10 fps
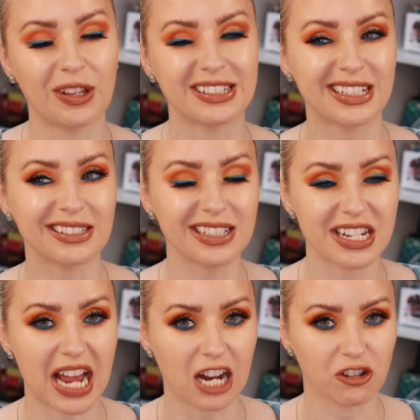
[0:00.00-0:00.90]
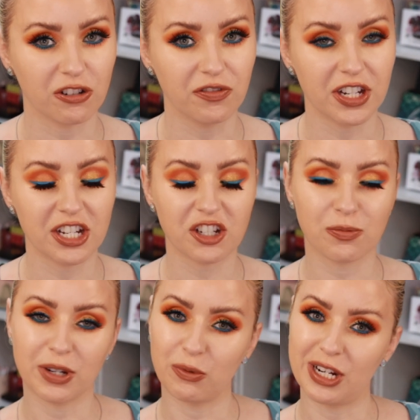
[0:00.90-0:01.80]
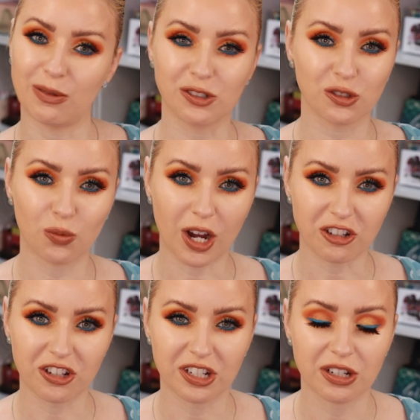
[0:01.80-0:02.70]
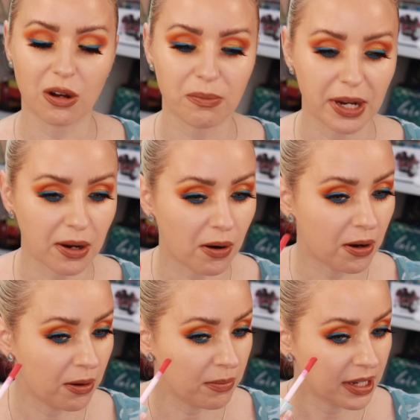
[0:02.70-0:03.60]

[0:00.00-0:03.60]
they say it's a natural finish, but when I was swatching it on my arm,